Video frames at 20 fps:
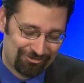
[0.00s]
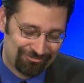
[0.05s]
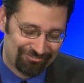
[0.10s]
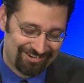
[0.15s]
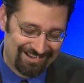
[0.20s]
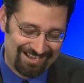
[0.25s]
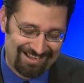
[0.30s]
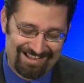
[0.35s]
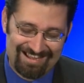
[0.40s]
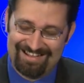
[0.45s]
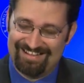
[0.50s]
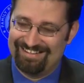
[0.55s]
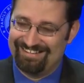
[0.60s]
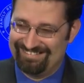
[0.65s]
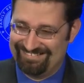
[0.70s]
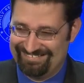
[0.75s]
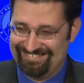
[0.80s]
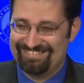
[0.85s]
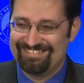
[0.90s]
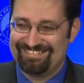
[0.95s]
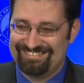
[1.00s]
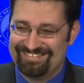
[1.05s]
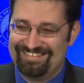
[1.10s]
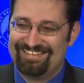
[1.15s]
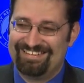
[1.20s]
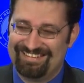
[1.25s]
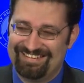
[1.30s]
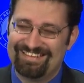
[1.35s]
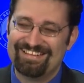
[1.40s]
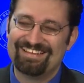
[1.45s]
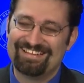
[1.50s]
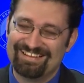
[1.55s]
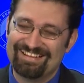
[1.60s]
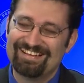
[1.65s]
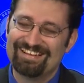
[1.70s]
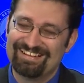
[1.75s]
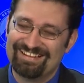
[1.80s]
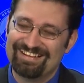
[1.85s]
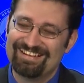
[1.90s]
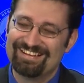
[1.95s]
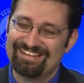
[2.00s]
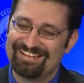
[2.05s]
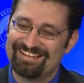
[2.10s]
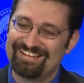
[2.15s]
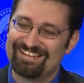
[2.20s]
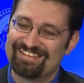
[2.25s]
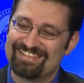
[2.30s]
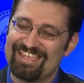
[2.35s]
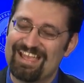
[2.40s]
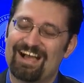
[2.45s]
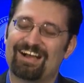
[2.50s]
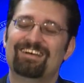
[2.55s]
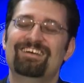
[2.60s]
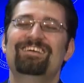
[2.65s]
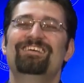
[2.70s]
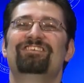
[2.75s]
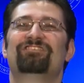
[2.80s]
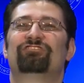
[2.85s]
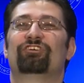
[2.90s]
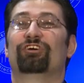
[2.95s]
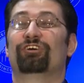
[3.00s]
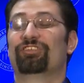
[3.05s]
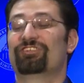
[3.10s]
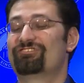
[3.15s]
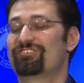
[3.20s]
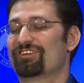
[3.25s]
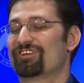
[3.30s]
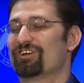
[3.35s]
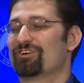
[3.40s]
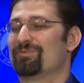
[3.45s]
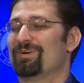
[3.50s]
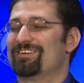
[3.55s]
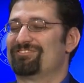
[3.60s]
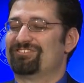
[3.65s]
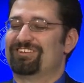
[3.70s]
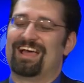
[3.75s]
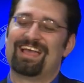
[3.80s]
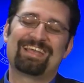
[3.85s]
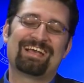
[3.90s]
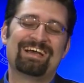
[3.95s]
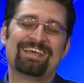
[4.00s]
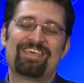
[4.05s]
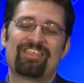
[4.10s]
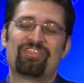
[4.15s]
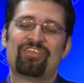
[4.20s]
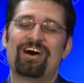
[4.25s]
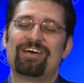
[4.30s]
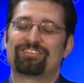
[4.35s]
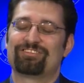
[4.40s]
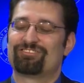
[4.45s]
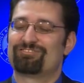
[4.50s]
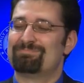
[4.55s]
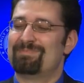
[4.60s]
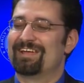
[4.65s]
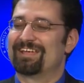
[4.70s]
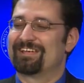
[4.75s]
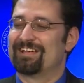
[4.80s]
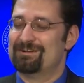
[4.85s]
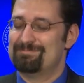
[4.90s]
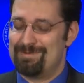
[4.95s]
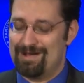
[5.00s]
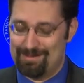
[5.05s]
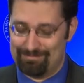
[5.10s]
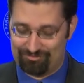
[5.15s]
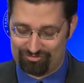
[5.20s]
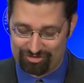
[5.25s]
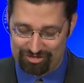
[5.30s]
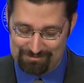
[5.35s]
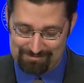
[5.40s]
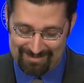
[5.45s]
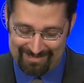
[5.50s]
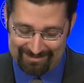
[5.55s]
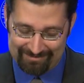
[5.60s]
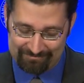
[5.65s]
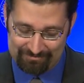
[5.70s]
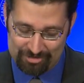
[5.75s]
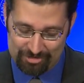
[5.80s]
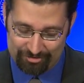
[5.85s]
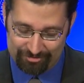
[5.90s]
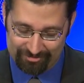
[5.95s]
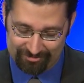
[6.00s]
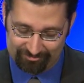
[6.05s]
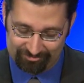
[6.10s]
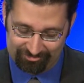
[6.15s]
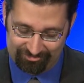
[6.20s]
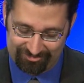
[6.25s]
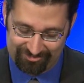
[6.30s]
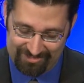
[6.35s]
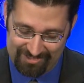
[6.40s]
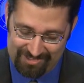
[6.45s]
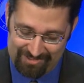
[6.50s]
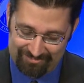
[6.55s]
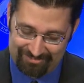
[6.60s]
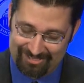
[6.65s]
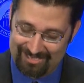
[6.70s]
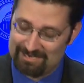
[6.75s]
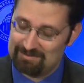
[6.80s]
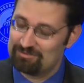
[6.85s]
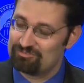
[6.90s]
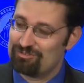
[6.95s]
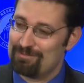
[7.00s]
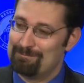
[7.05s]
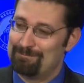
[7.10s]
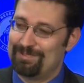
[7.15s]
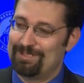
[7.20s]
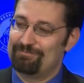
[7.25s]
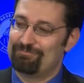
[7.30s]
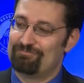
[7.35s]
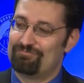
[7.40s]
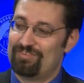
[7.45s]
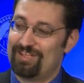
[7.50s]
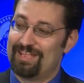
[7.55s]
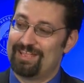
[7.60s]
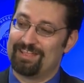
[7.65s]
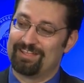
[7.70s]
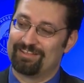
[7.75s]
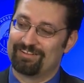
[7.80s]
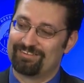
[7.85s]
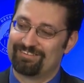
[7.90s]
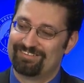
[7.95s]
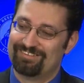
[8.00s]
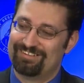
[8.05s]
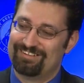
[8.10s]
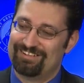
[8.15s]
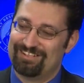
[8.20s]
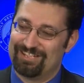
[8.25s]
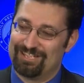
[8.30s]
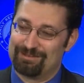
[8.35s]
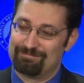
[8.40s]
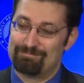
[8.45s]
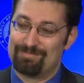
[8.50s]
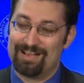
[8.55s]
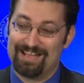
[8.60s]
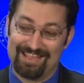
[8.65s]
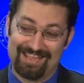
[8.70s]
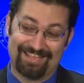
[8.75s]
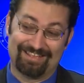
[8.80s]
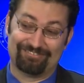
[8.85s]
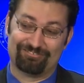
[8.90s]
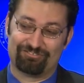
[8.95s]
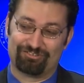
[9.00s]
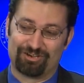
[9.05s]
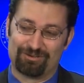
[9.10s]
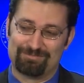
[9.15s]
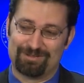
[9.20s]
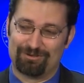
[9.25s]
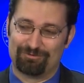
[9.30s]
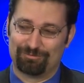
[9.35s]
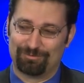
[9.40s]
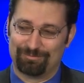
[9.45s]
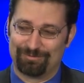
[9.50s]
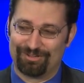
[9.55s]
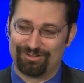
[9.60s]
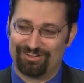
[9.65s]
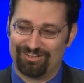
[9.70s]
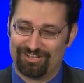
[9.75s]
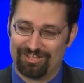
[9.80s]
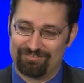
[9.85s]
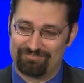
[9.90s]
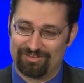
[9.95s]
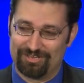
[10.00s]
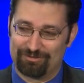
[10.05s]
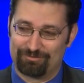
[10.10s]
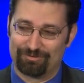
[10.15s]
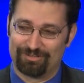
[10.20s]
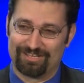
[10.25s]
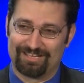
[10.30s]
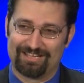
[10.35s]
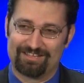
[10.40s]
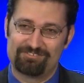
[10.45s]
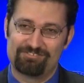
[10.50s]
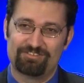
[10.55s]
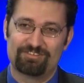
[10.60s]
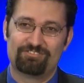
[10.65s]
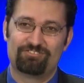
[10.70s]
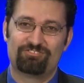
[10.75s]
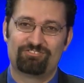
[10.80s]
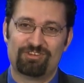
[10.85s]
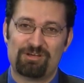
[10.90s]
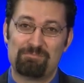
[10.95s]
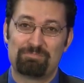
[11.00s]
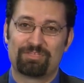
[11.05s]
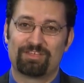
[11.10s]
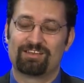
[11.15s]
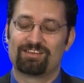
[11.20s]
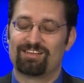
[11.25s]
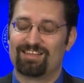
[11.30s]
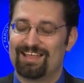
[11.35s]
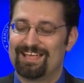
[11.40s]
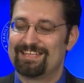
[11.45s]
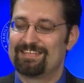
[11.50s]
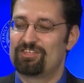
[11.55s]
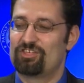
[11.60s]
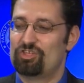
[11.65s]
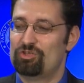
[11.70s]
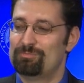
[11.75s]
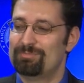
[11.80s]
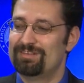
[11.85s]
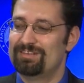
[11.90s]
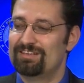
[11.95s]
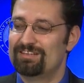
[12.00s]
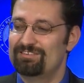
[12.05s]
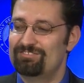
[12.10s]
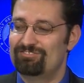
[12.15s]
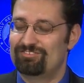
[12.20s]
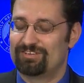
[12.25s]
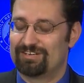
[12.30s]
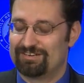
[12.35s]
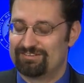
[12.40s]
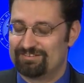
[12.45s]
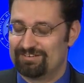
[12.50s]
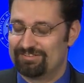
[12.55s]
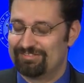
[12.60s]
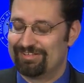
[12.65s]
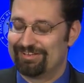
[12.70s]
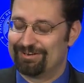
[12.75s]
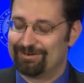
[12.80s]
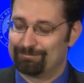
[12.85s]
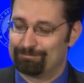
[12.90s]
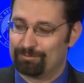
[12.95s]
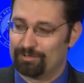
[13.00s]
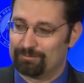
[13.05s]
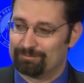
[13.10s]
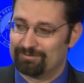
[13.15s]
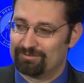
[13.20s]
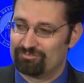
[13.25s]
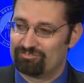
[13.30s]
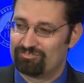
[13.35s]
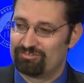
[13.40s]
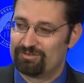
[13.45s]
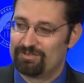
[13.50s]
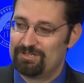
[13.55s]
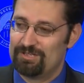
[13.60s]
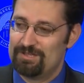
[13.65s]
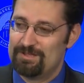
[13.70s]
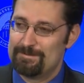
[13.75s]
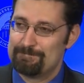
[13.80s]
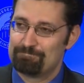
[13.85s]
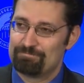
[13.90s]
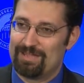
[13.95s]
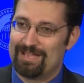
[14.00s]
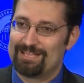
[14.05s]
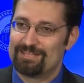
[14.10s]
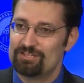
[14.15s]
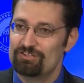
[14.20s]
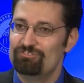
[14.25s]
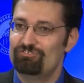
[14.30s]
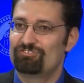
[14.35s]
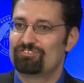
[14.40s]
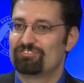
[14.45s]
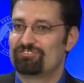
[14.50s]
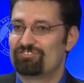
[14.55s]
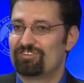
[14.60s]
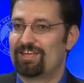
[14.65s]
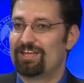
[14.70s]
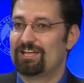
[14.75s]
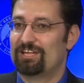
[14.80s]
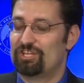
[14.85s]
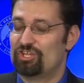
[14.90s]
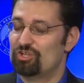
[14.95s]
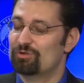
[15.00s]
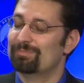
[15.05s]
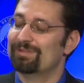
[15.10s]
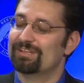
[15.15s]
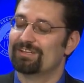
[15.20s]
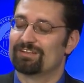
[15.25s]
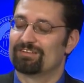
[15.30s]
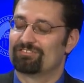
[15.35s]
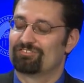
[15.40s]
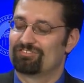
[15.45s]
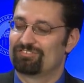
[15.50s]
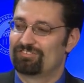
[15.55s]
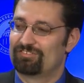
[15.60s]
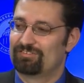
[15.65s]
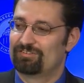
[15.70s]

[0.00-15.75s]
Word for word: And why does the fetus have humanness? Yeah, so this is a good question. I kind of thought this might come up. So you might have noticed that I was a bit vague in my answer about what we all have equally. I said something like humanness, and I did that on purpose. I used to say humanness.